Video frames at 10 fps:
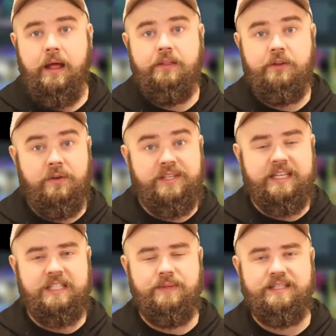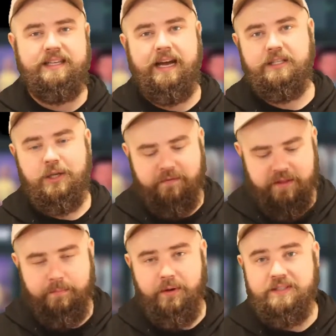The New Testament starts off in
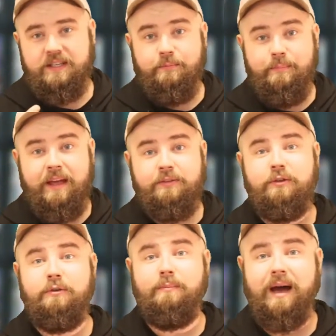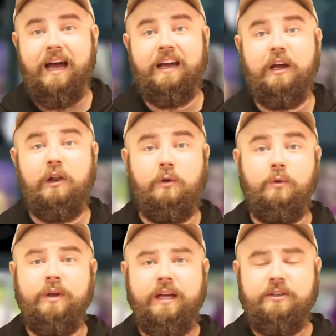the books of Matthew, Mark,
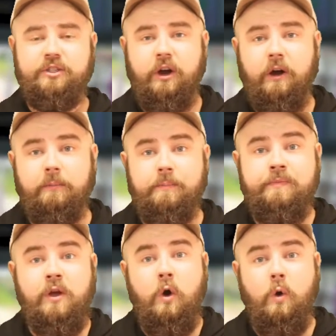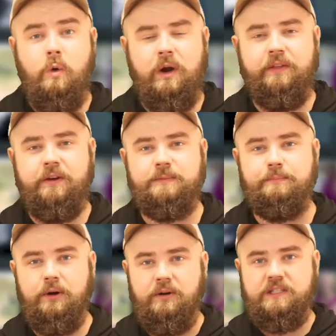Luke, and John. All of those
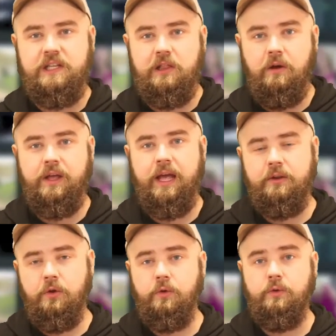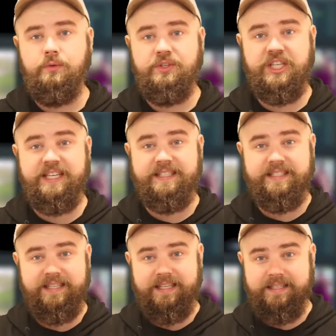books look at who
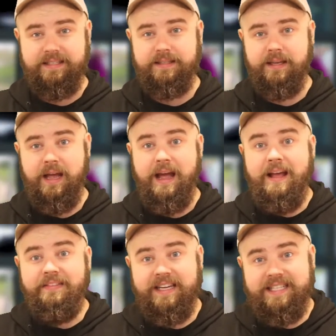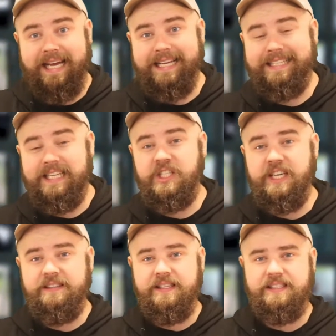Jesus is. They tell us that
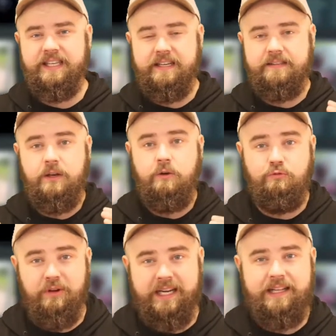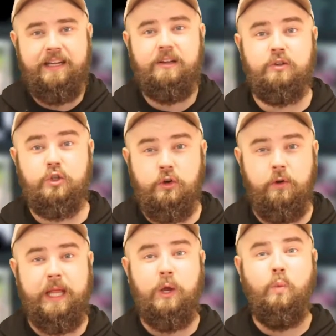Jesus is really,
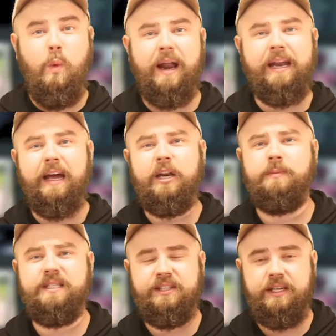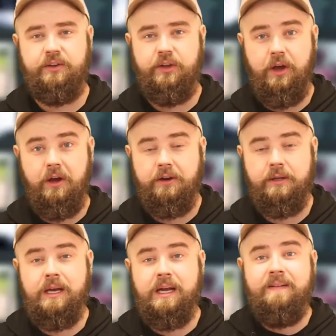truly 100% God,
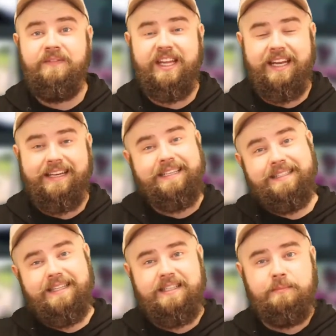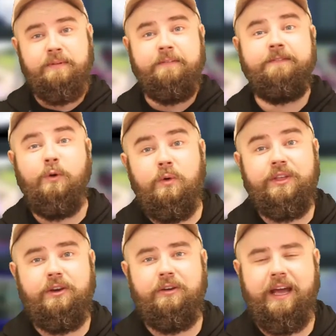that He existed before the
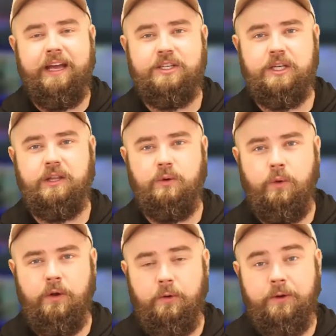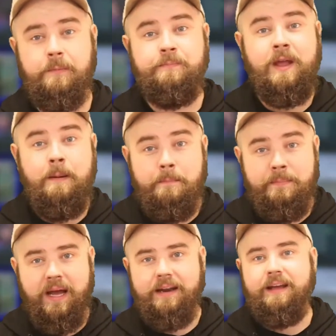creation of the world.
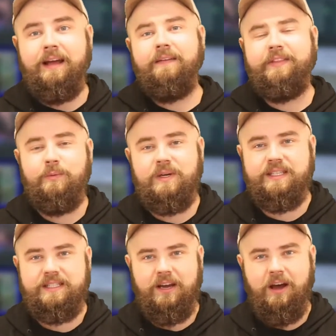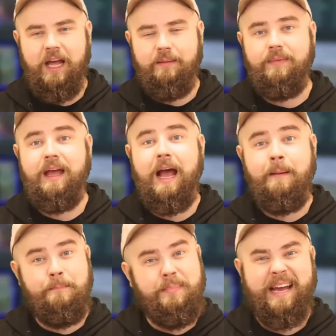But there was a time,
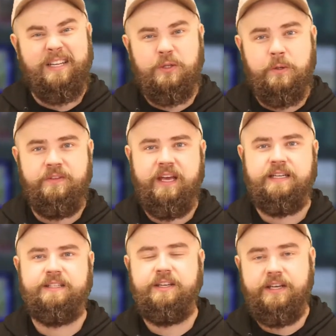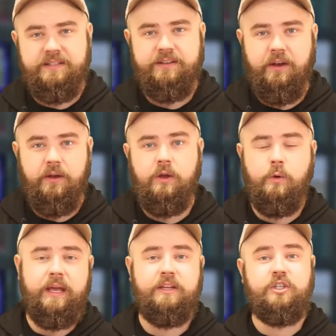about 2,000 years ago,
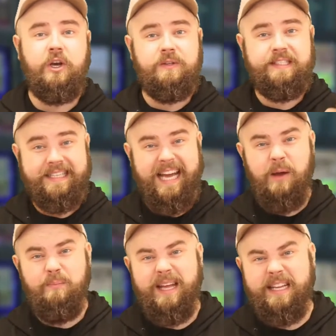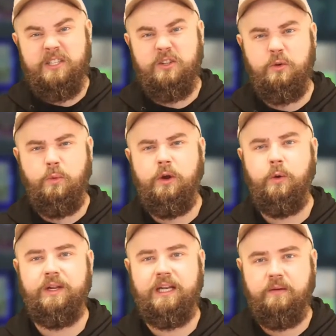where He chose to come into the
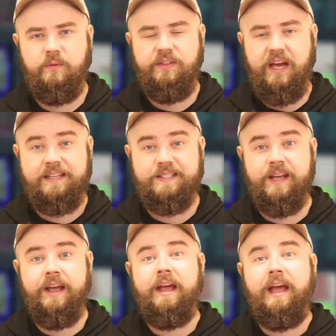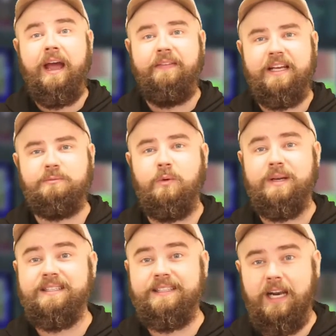world and live with us. And that's what we
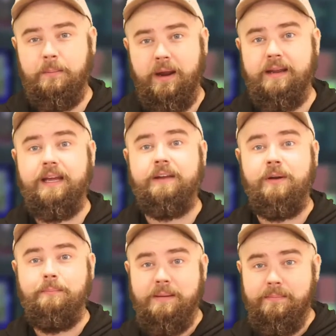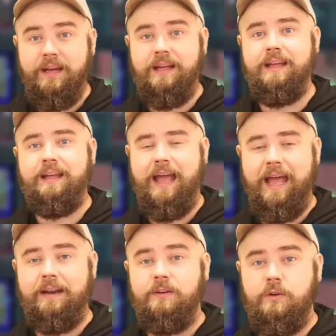celebrate and remember
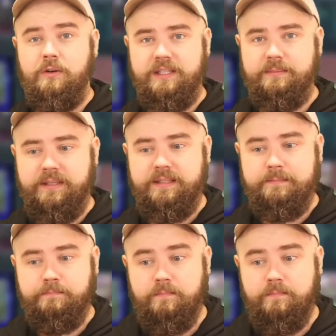at Christmas.